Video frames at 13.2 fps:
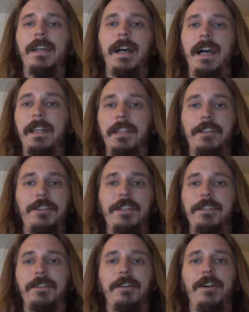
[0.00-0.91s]
I think
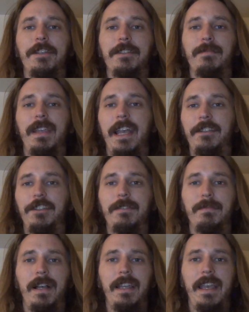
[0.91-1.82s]
she's an awesome cat.
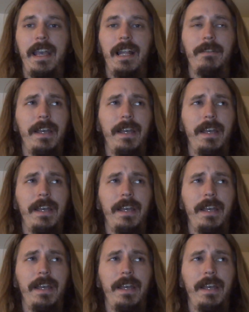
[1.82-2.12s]
She's my cat.